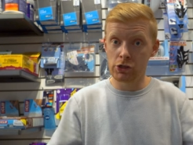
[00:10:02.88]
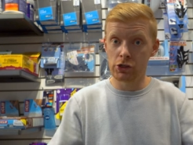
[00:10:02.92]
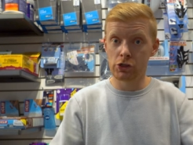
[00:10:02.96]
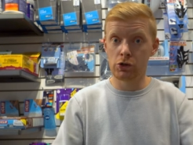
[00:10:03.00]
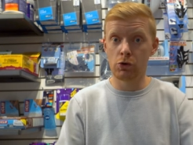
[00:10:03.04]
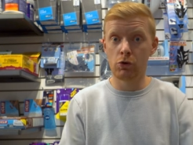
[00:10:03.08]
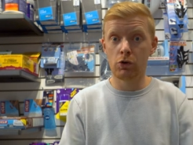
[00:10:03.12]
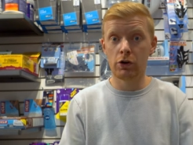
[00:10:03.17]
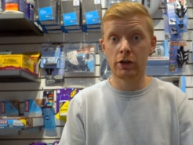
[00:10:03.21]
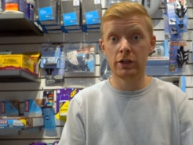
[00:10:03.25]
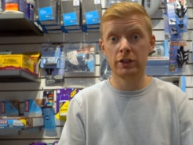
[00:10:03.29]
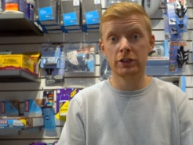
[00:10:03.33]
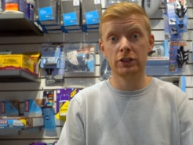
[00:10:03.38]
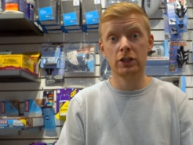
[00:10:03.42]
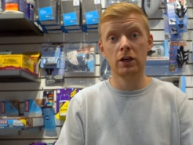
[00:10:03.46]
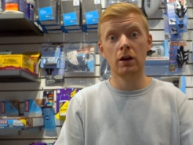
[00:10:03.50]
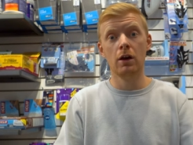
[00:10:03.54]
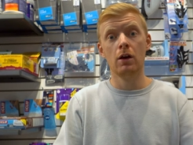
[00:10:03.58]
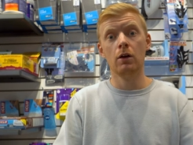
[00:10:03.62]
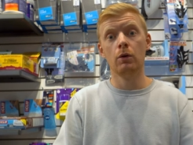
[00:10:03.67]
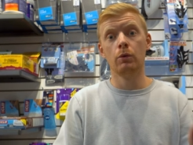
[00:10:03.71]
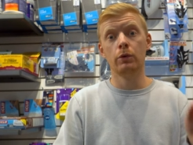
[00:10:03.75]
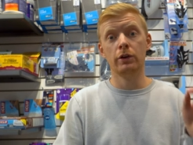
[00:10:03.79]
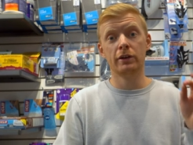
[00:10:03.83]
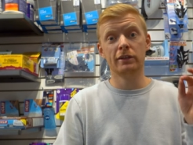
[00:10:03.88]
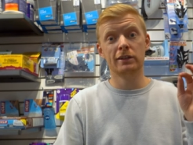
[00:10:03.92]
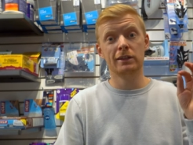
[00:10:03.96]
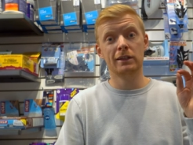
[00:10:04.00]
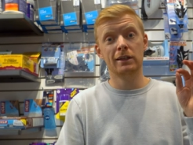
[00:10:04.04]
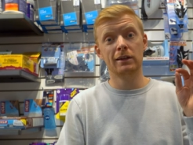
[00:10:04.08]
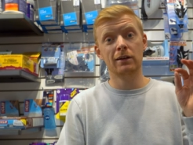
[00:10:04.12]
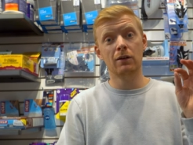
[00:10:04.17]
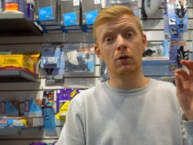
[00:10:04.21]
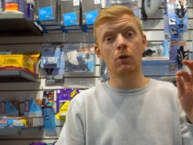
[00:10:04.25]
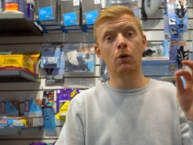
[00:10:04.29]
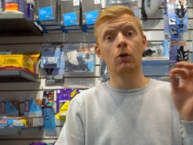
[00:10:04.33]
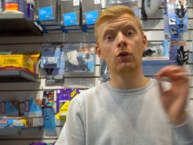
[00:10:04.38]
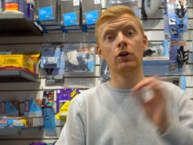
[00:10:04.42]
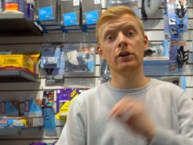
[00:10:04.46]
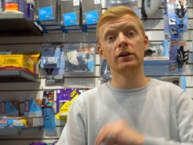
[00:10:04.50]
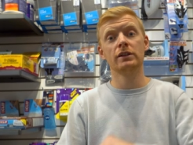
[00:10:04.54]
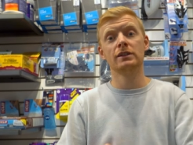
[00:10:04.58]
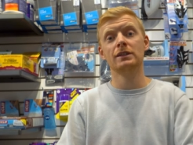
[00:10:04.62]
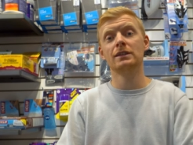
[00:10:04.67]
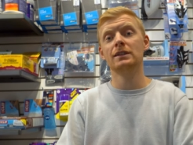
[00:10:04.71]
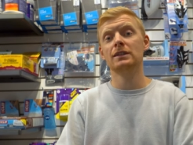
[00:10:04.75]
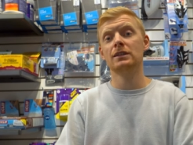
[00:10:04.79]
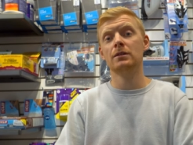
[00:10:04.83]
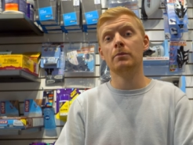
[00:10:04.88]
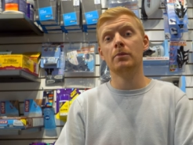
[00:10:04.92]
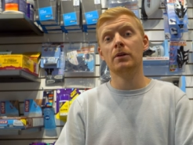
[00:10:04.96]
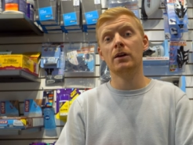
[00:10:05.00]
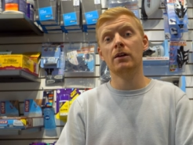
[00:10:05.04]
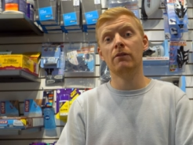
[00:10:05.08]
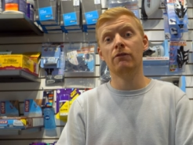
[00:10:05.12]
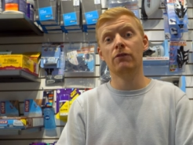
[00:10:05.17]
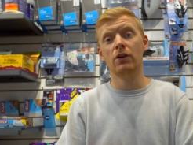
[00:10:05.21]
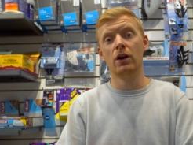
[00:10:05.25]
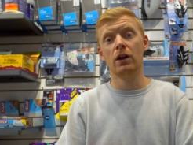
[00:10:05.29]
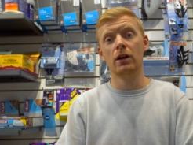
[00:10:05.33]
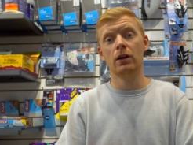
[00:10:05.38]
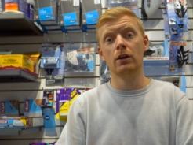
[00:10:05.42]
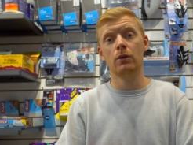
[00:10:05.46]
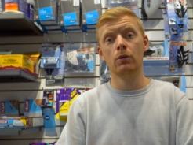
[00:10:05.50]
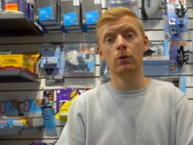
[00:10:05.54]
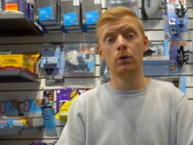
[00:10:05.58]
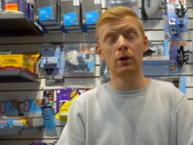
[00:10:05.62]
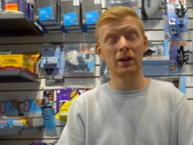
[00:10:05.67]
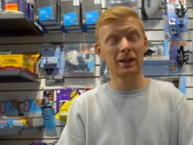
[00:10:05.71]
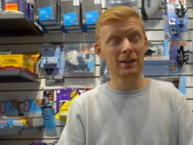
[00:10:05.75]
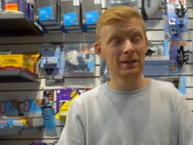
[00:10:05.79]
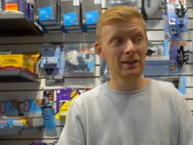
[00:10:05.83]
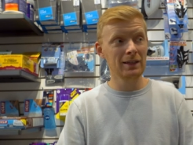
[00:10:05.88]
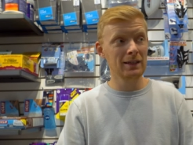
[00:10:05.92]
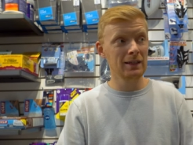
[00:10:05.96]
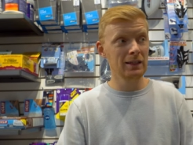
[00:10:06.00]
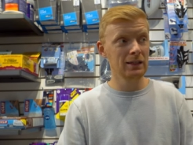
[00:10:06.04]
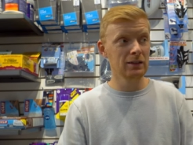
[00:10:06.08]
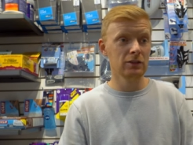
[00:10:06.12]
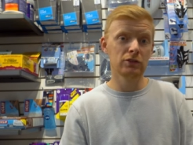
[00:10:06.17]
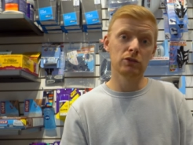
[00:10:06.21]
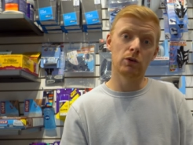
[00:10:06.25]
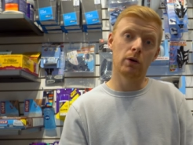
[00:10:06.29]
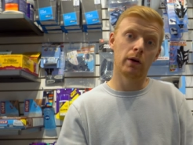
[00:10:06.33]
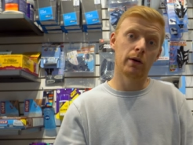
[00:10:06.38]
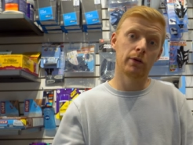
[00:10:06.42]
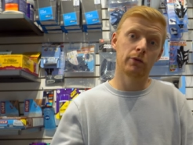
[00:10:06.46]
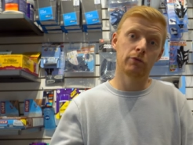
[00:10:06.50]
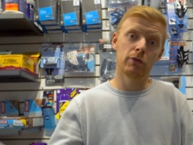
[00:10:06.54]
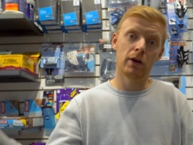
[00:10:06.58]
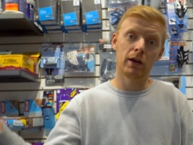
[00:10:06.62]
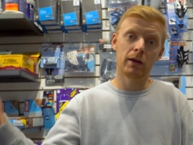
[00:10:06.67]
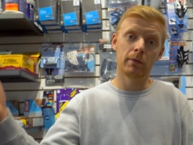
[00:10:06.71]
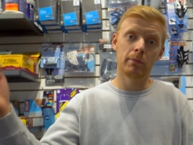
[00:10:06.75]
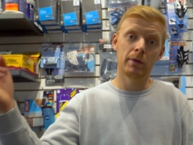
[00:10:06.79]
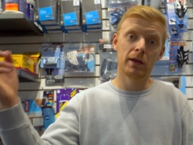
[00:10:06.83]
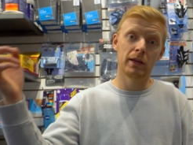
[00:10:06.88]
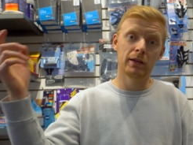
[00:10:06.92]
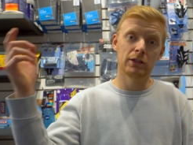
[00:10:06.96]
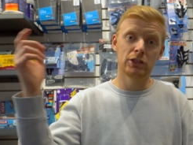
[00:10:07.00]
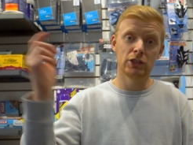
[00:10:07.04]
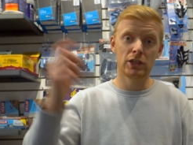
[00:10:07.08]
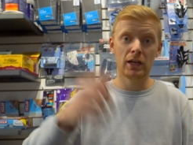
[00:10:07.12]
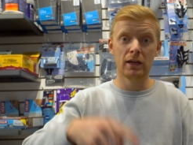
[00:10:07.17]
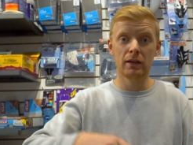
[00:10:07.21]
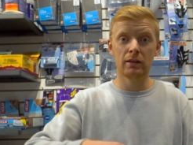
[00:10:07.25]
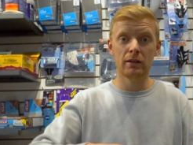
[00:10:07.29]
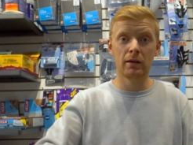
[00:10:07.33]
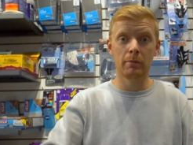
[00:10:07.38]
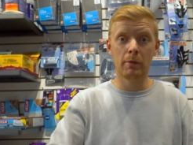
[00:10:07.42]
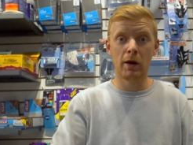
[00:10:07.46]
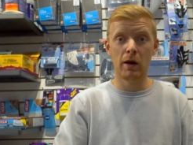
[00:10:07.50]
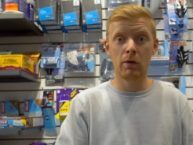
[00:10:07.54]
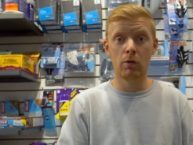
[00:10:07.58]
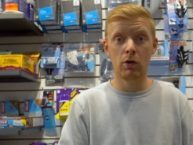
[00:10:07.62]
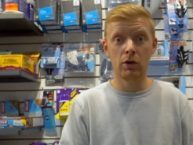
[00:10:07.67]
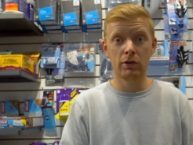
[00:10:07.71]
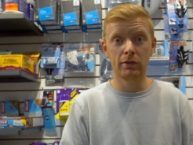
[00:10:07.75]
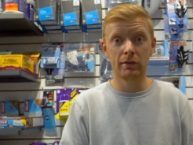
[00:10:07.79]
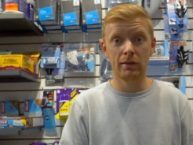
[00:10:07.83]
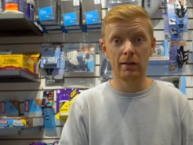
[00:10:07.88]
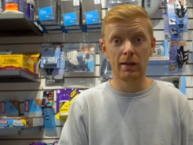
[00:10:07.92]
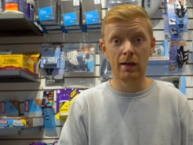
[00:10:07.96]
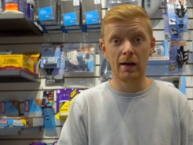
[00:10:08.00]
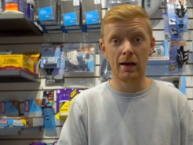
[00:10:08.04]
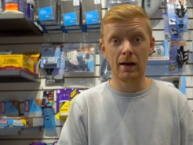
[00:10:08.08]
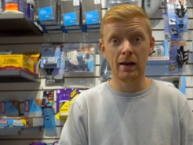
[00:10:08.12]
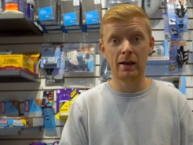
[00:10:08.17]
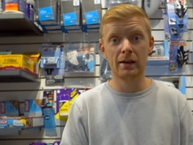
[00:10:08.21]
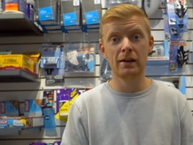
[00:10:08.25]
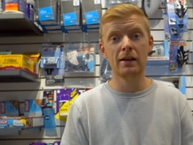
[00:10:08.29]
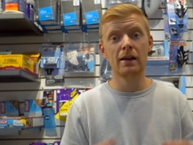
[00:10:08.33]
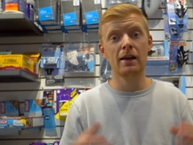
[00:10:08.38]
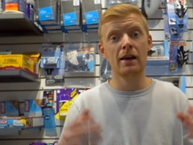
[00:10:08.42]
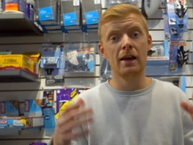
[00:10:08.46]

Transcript: shortage, we are seeing orders disappear very quickly. So I would recommend checking them out online.